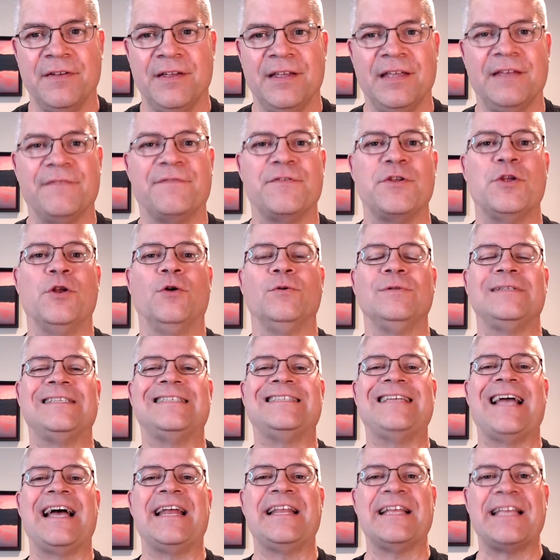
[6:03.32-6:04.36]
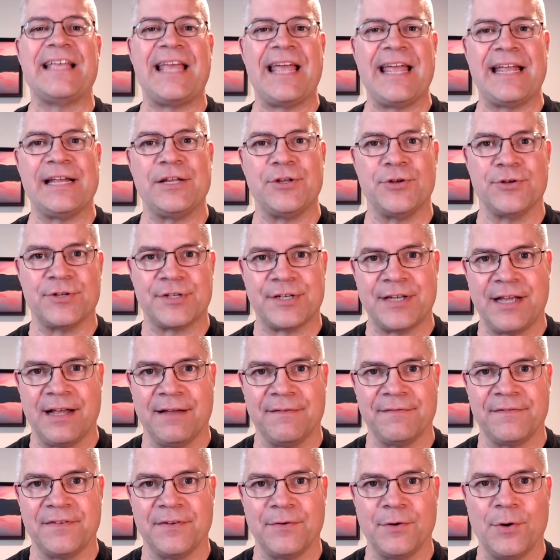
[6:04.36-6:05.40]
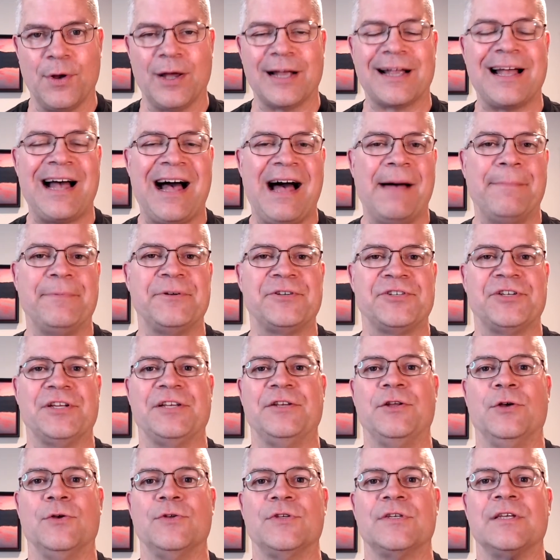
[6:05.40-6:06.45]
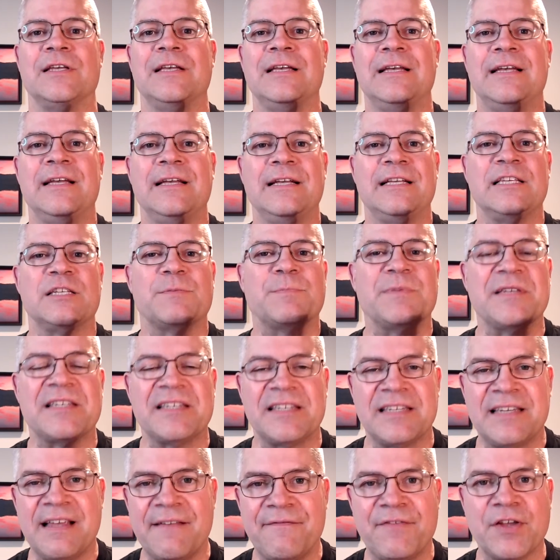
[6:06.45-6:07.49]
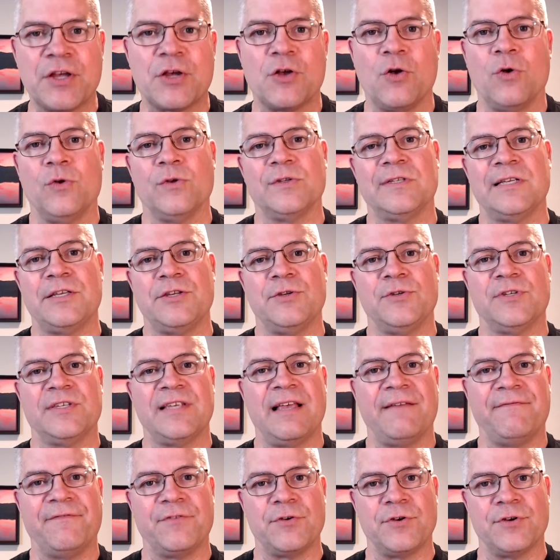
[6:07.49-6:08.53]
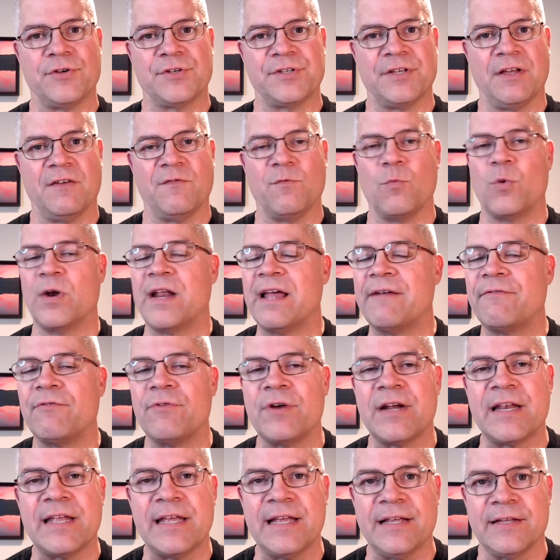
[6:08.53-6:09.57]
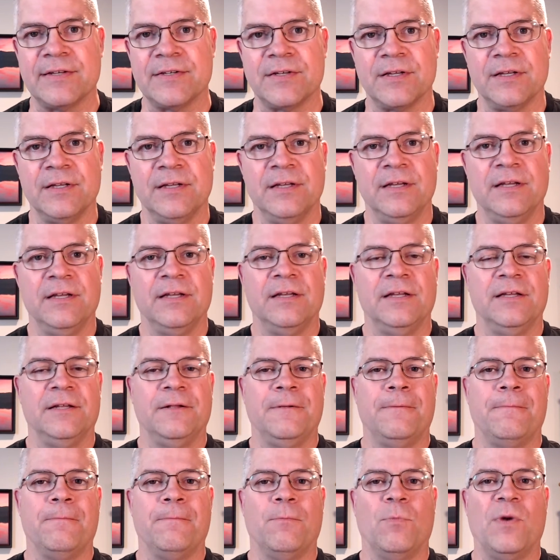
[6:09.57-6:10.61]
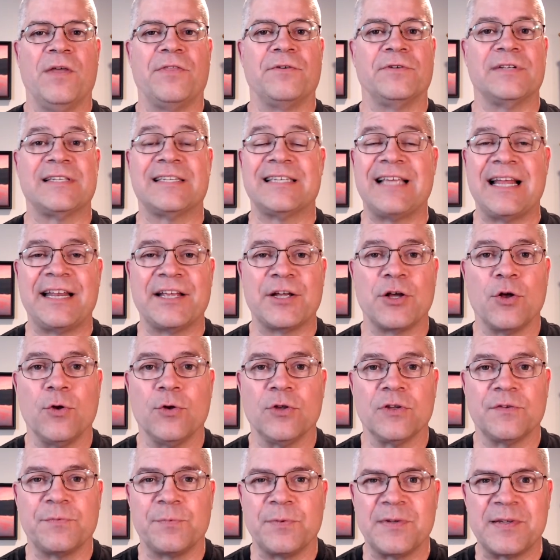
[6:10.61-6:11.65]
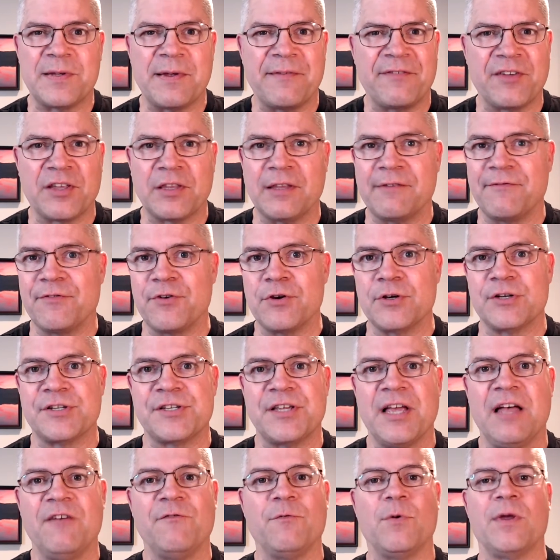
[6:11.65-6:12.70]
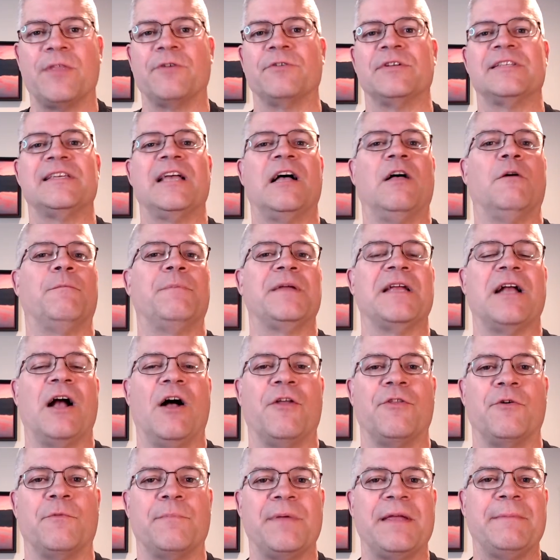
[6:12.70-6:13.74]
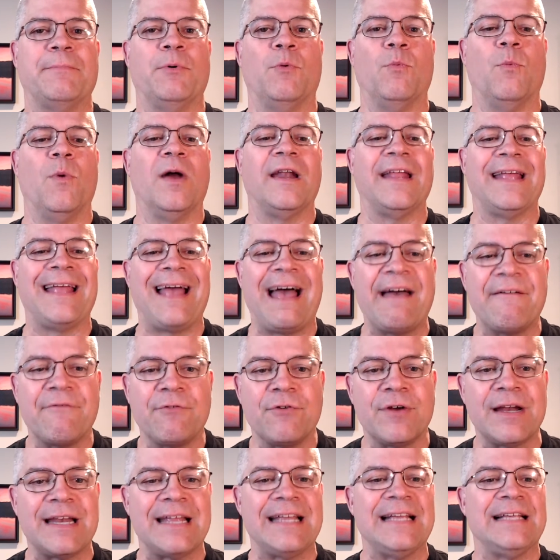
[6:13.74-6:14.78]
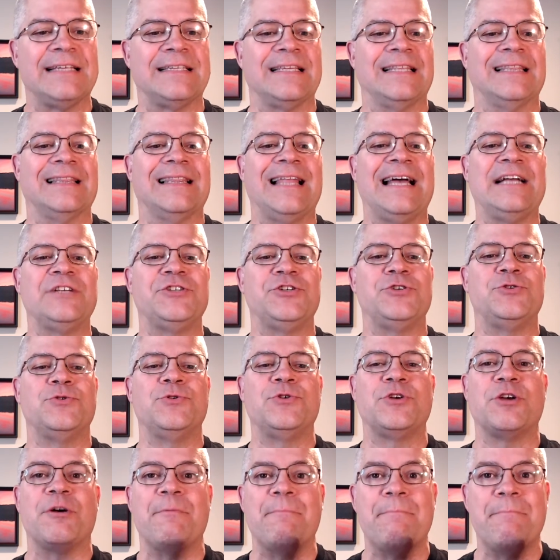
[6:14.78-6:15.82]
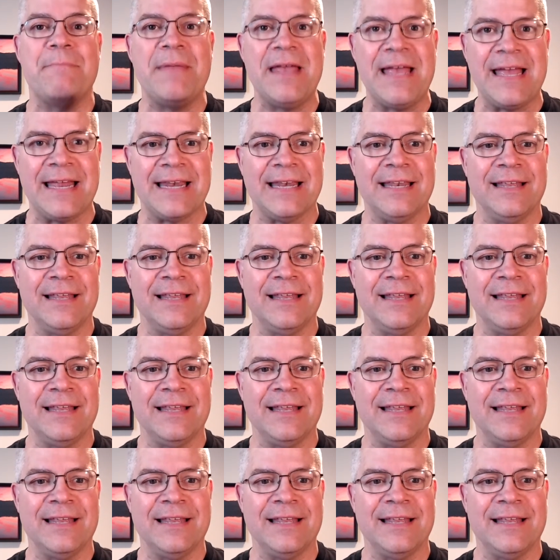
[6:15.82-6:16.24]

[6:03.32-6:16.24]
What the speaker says: if you don't dedicate yourself to accomplishing those specific goals that you set for yourself, whatever it is, whether it's setting goals specifically for yourself, whether it's helping other people, whatever it is, unless you commit,